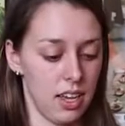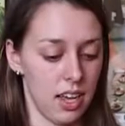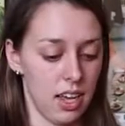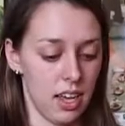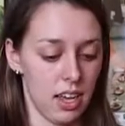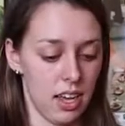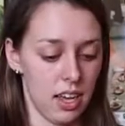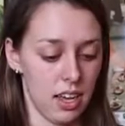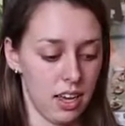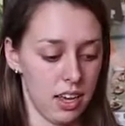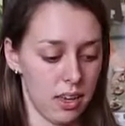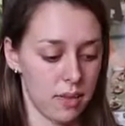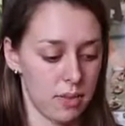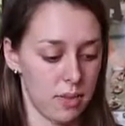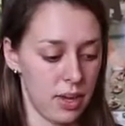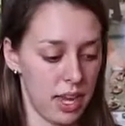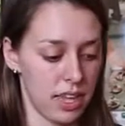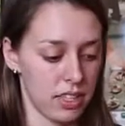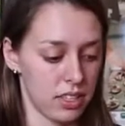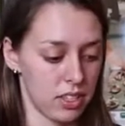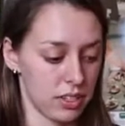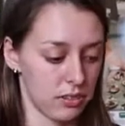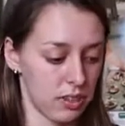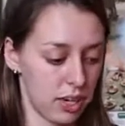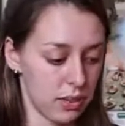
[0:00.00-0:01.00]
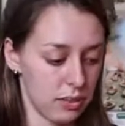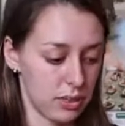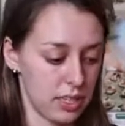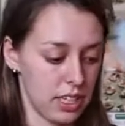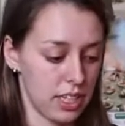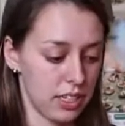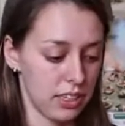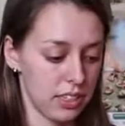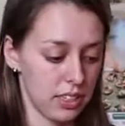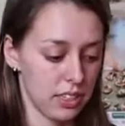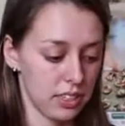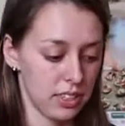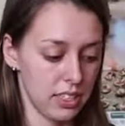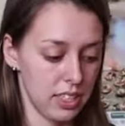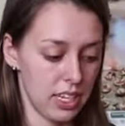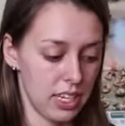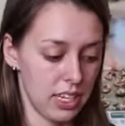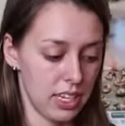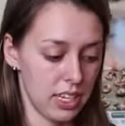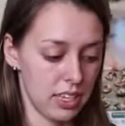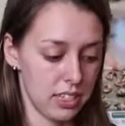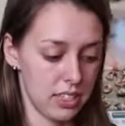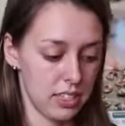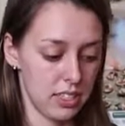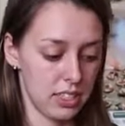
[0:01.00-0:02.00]
has the right materials
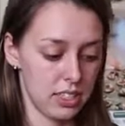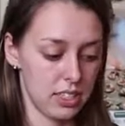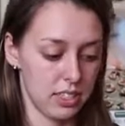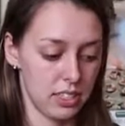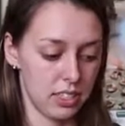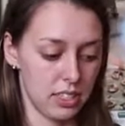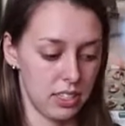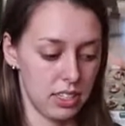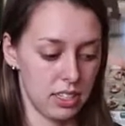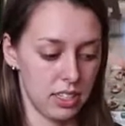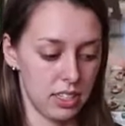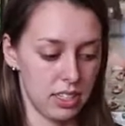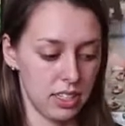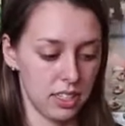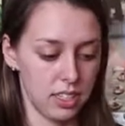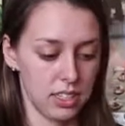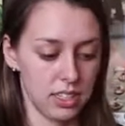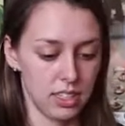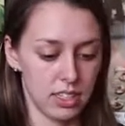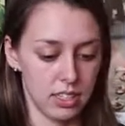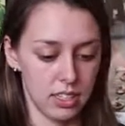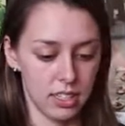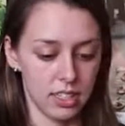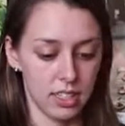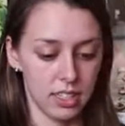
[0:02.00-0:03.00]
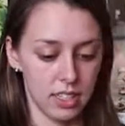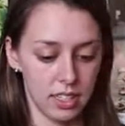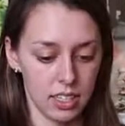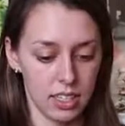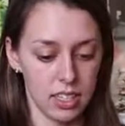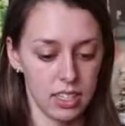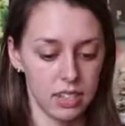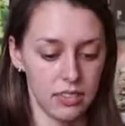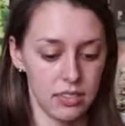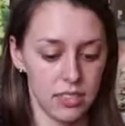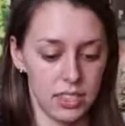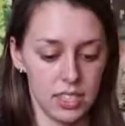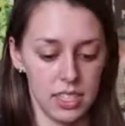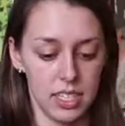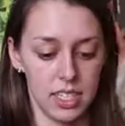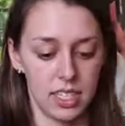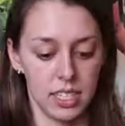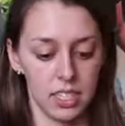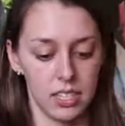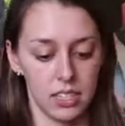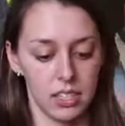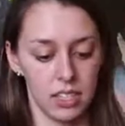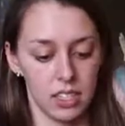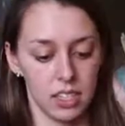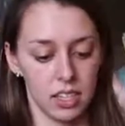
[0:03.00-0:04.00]
in it to give
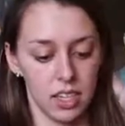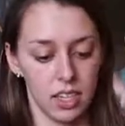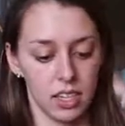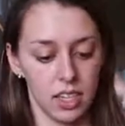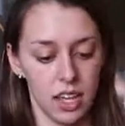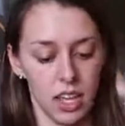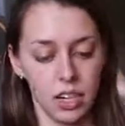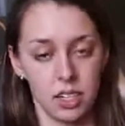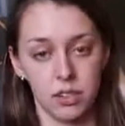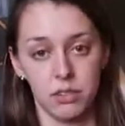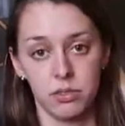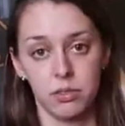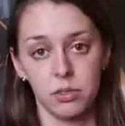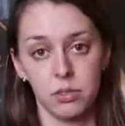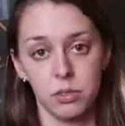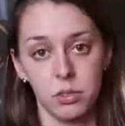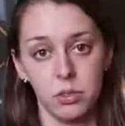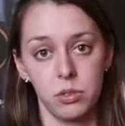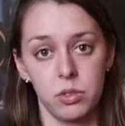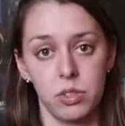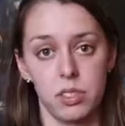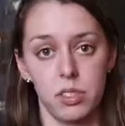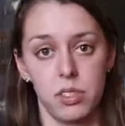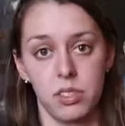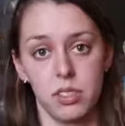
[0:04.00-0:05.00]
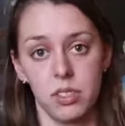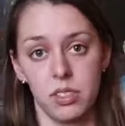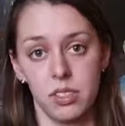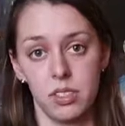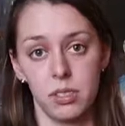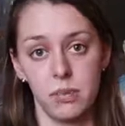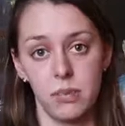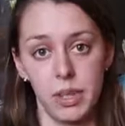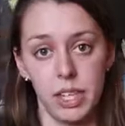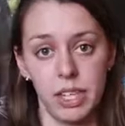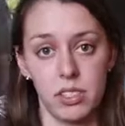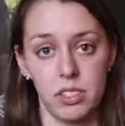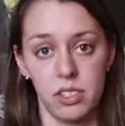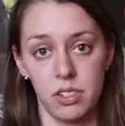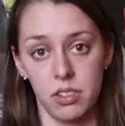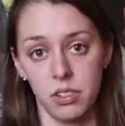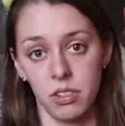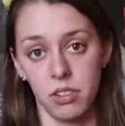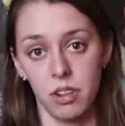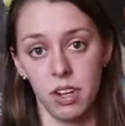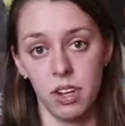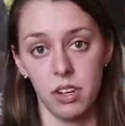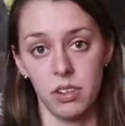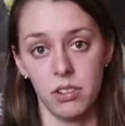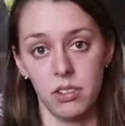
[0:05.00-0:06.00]
seeds a lot of root space to
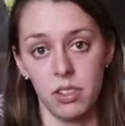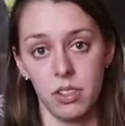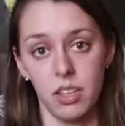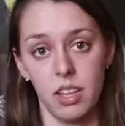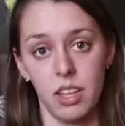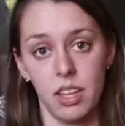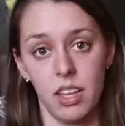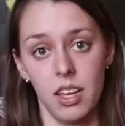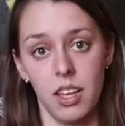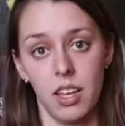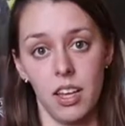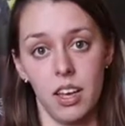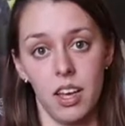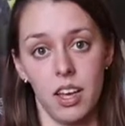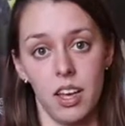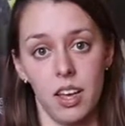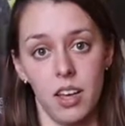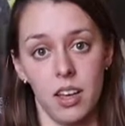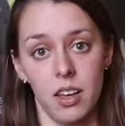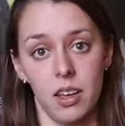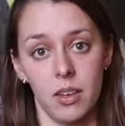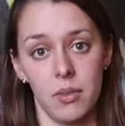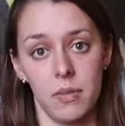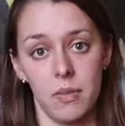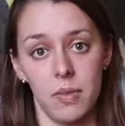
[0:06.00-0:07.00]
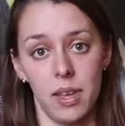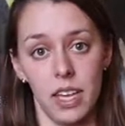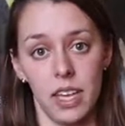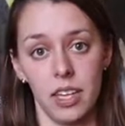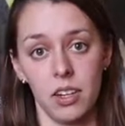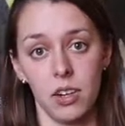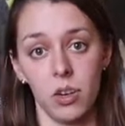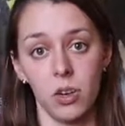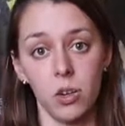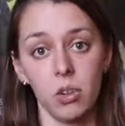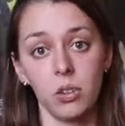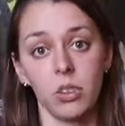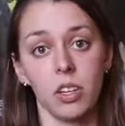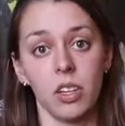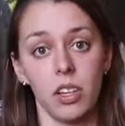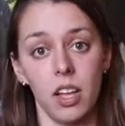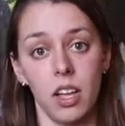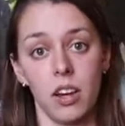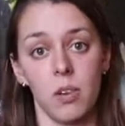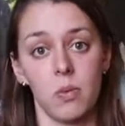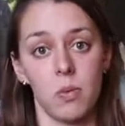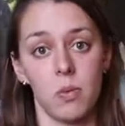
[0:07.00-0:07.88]
grow and hold a lot of